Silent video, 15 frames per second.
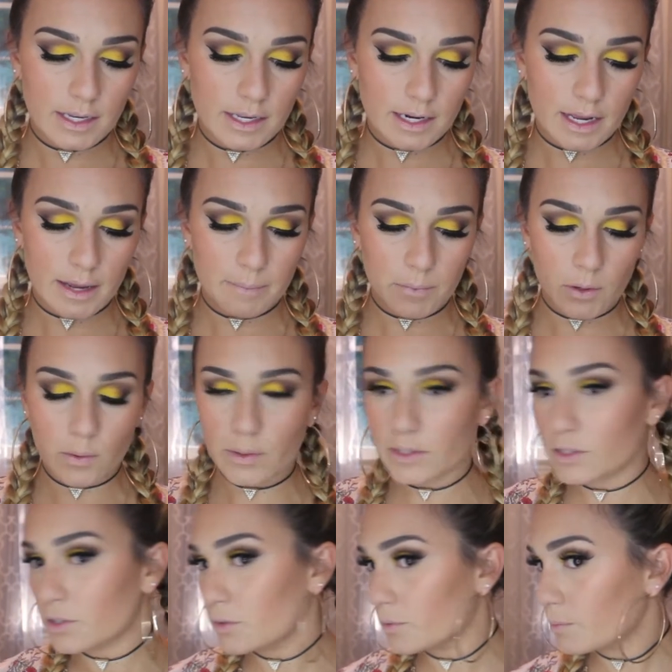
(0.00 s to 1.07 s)
And I'm going
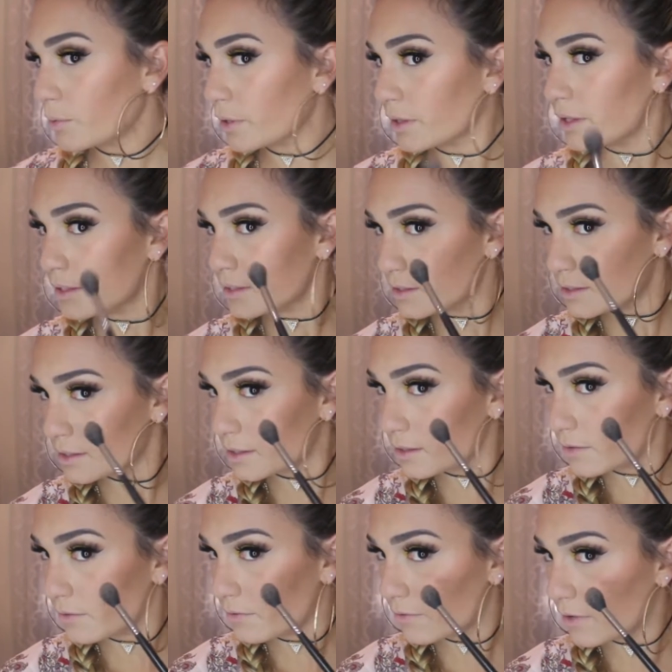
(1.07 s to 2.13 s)
to put this
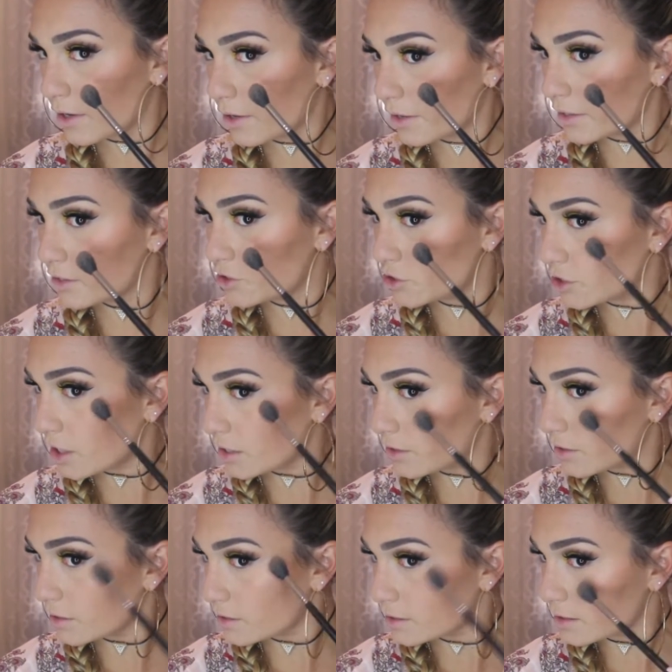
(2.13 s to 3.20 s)
very
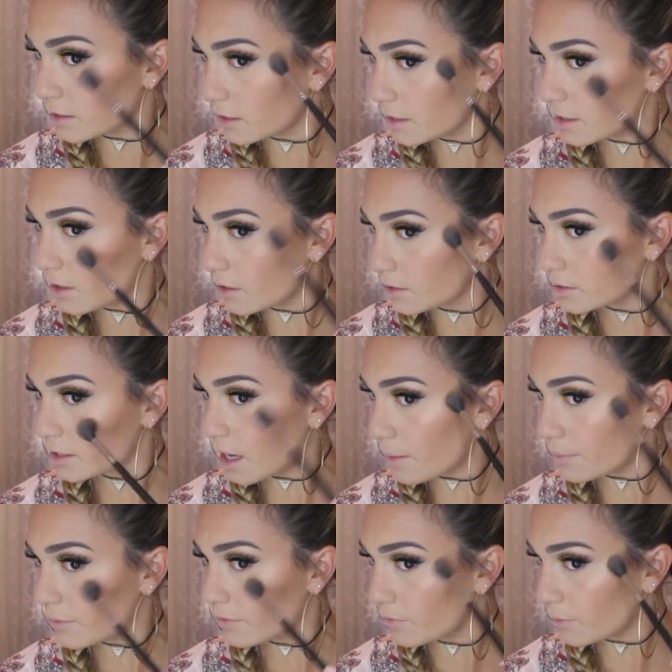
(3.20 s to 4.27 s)
generously on
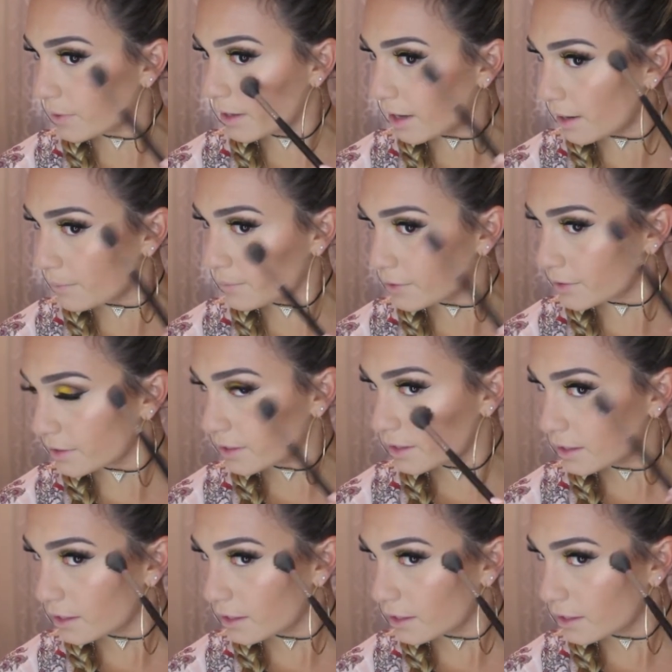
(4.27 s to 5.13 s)
top of where I put